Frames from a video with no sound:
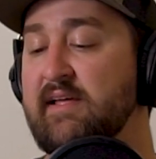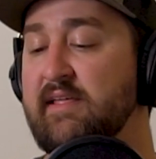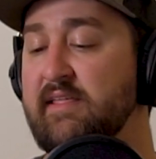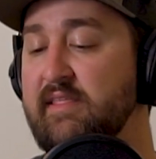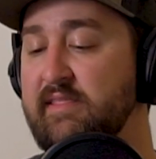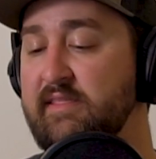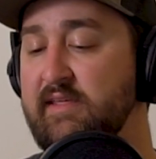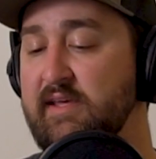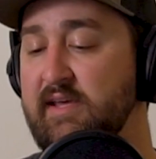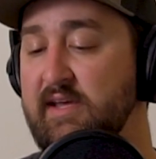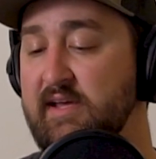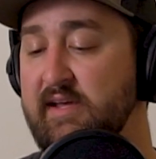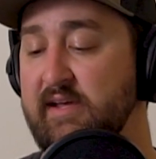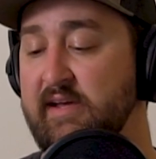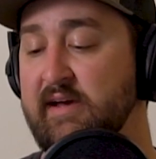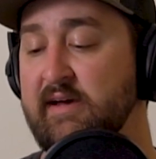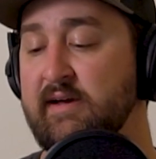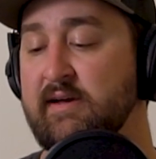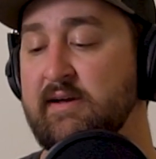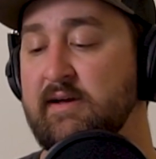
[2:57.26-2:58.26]

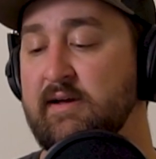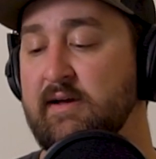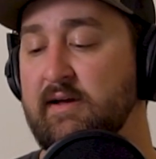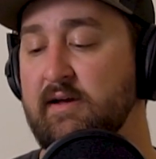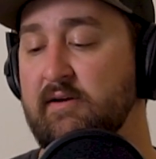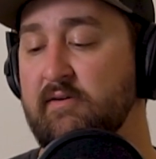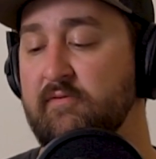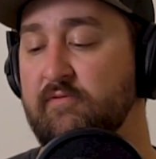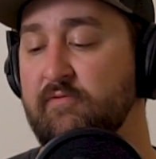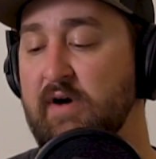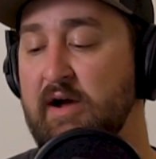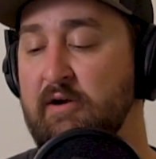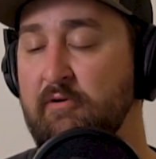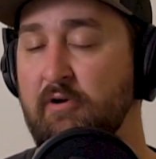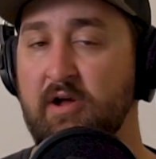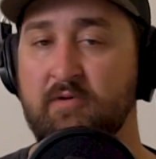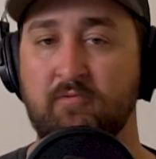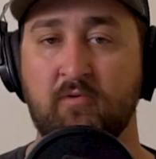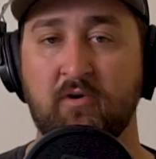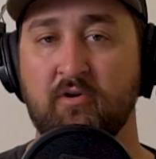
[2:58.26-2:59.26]
the fly
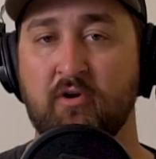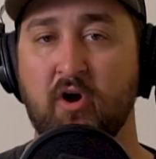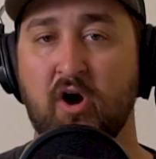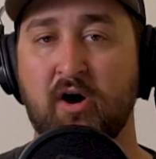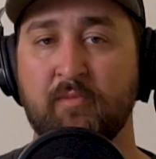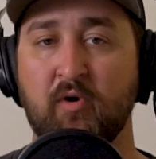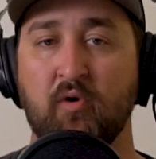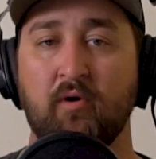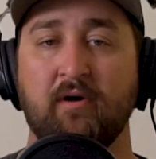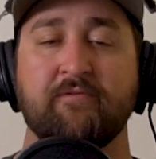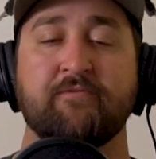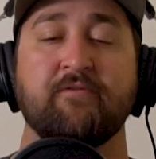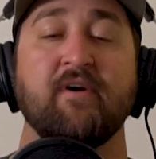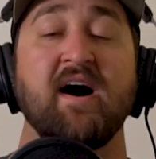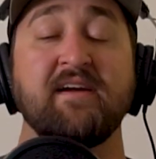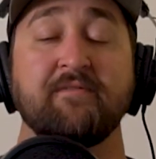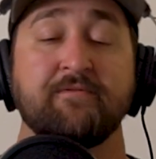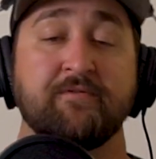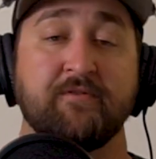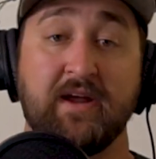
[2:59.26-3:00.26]
rod and reel combo, or
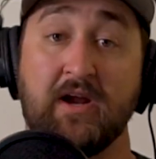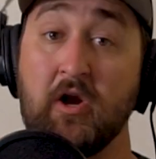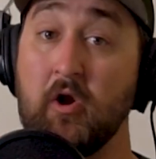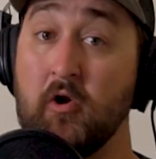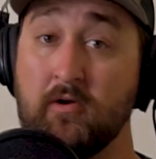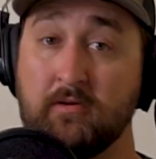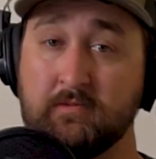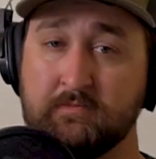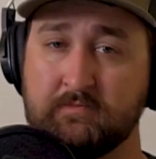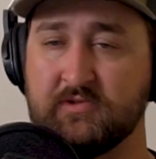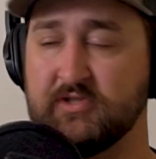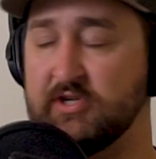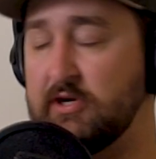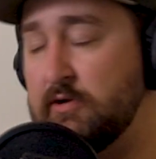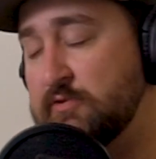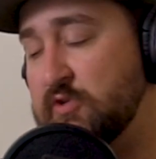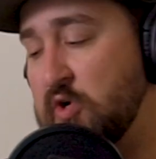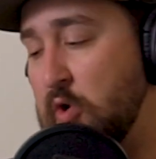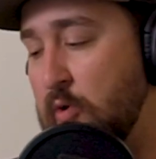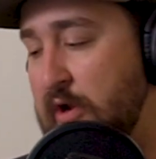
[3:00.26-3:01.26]
fly flinger.
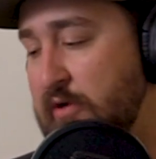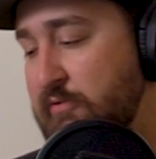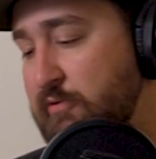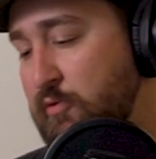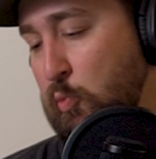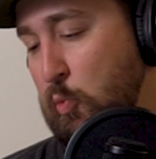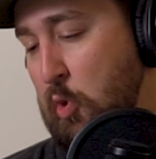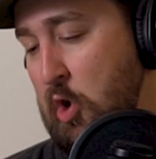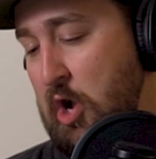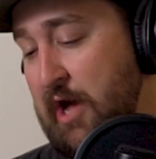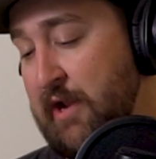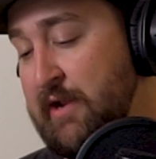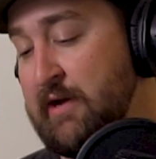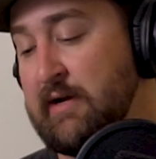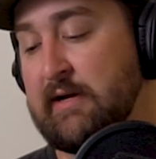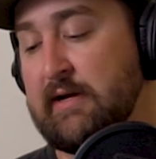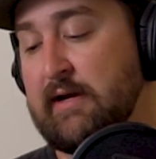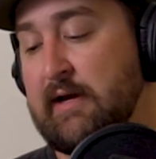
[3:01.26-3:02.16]
So it's a great rod.